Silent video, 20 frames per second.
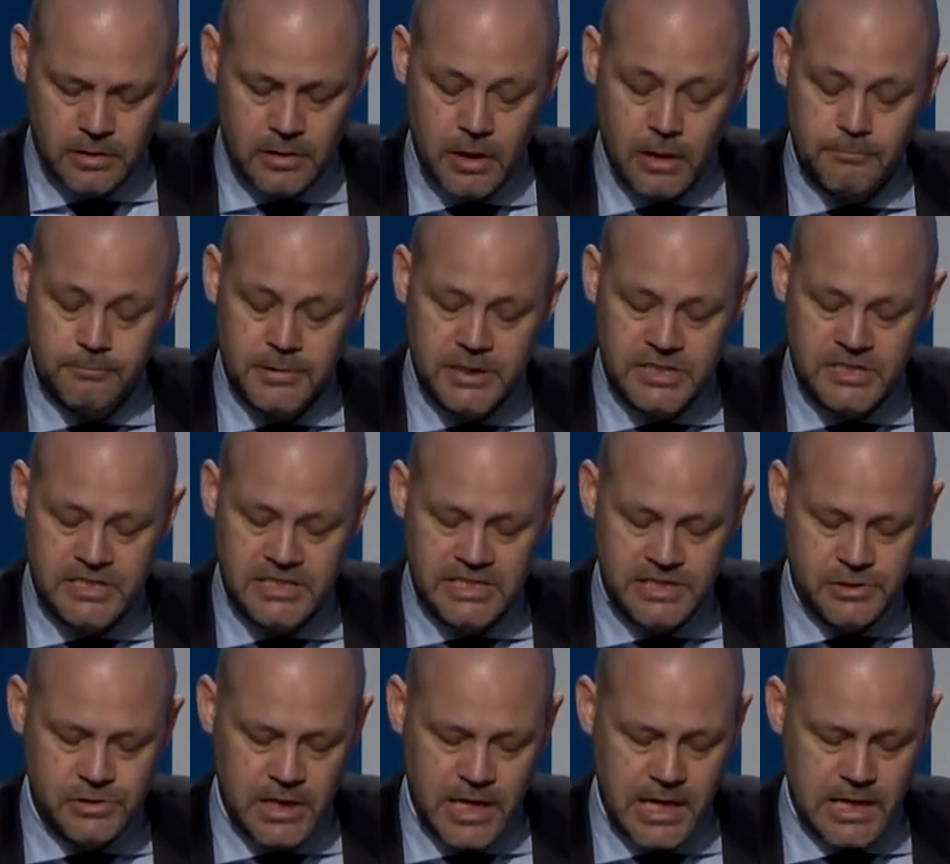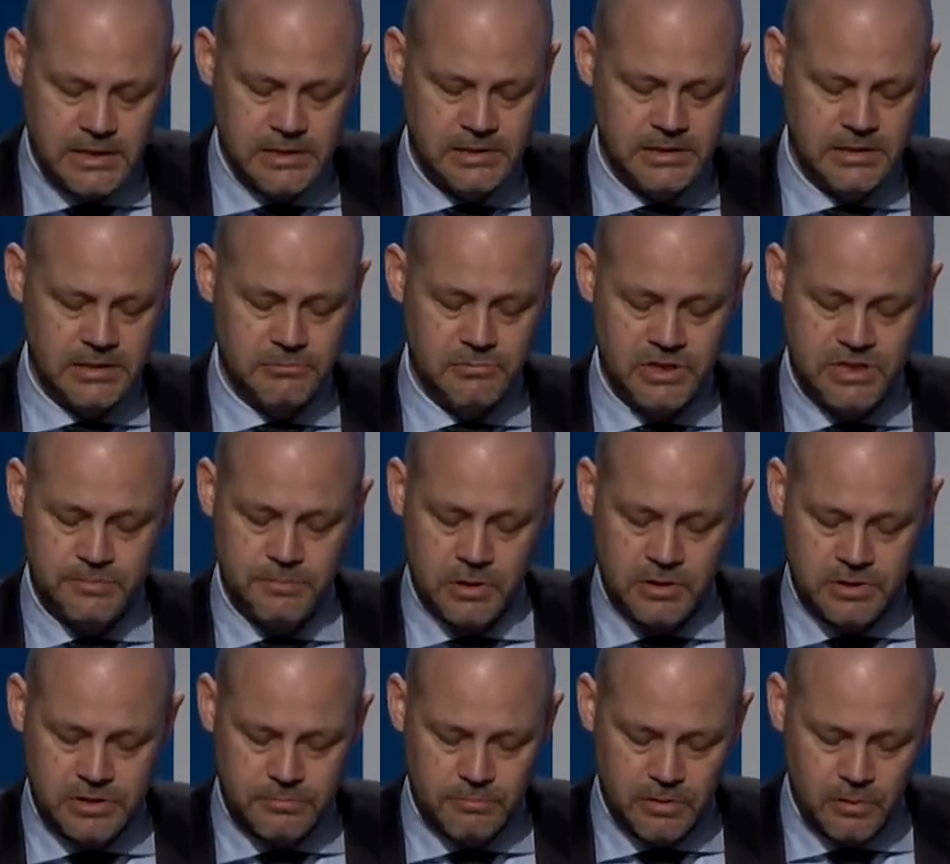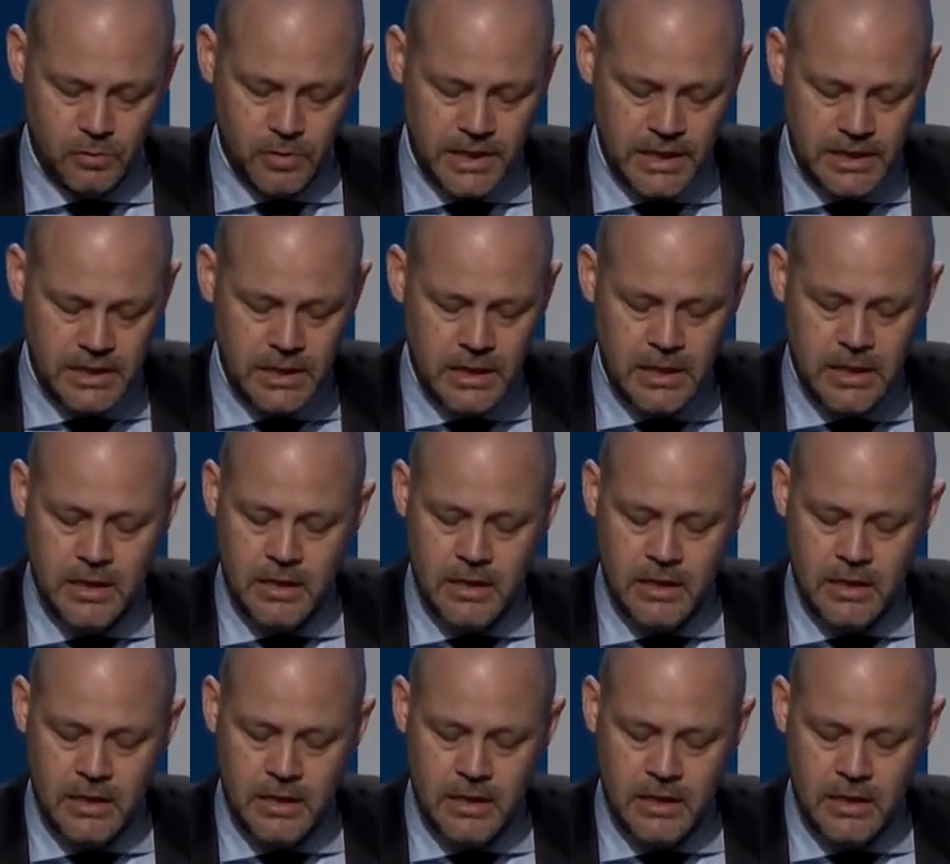companies need to act in a responsible way